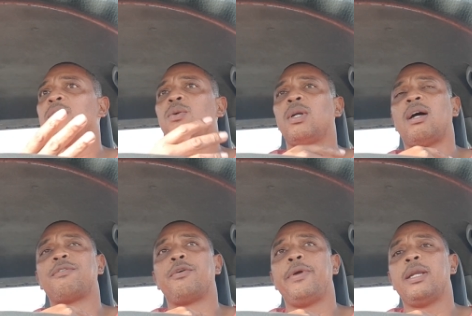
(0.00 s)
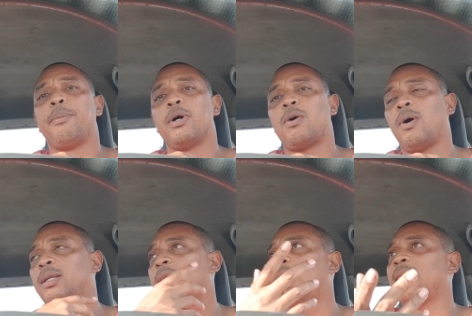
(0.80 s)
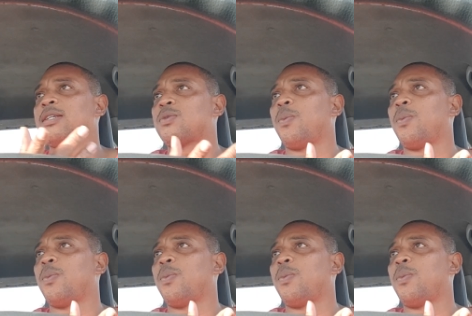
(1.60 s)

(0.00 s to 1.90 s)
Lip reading: you're going to have to read a book called The Artist's